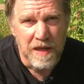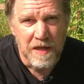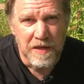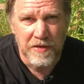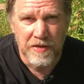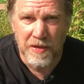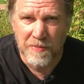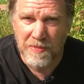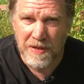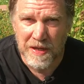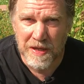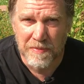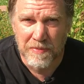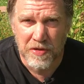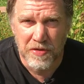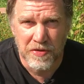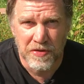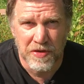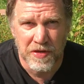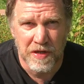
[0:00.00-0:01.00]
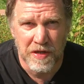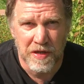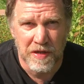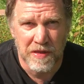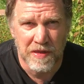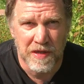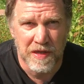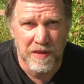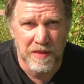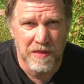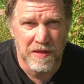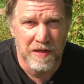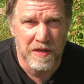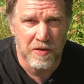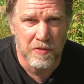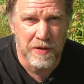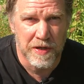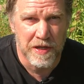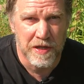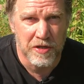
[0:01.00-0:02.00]
Sometimes you'll see that the
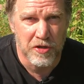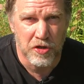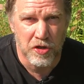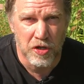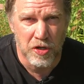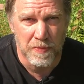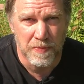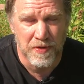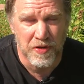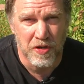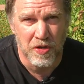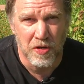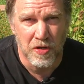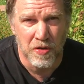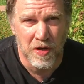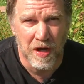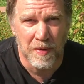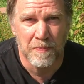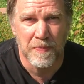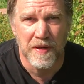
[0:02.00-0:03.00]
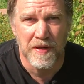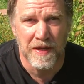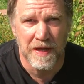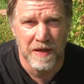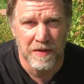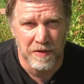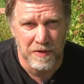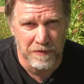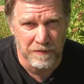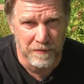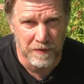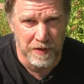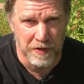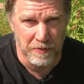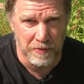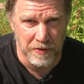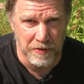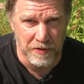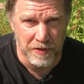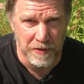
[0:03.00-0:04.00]
cricket chirps go up and down in
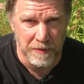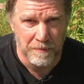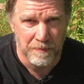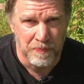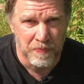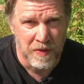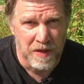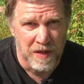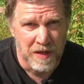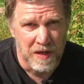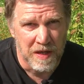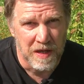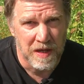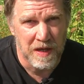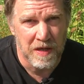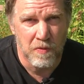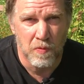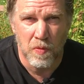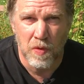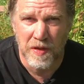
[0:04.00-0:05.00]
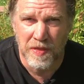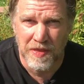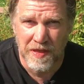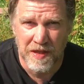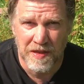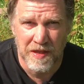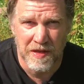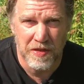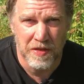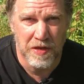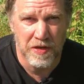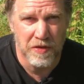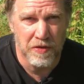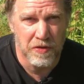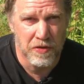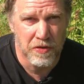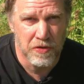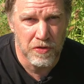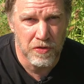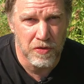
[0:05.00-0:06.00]
frequency. And one thing that you
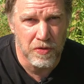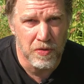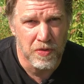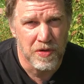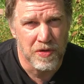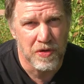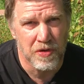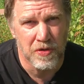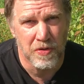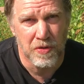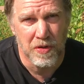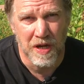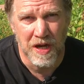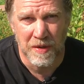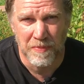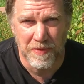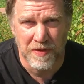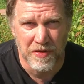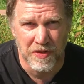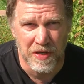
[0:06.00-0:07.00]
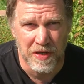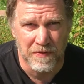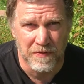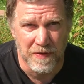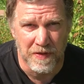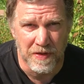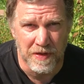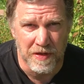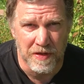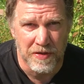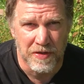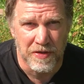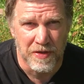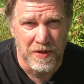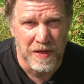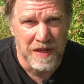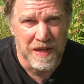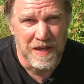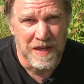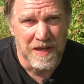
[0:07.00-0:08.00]
can do to compensate for this
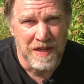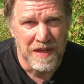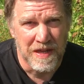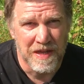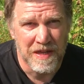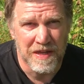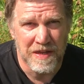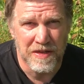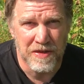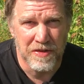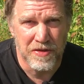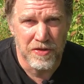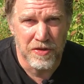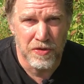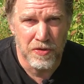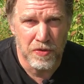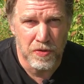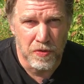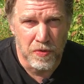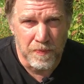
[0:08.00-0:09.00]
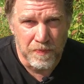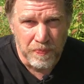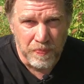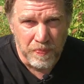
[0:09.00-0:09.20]
is to